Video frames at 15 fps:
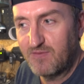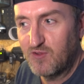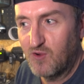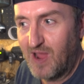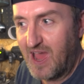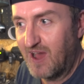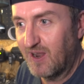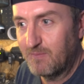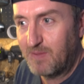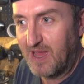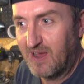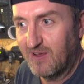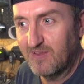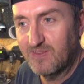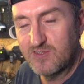If you were out and
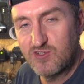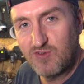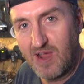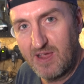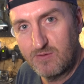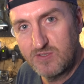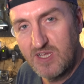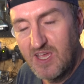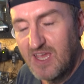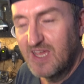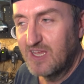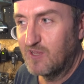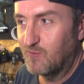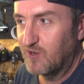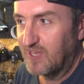about in the trails,
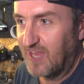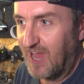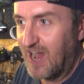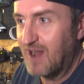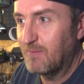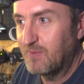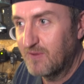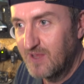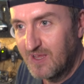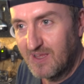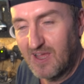you want to get up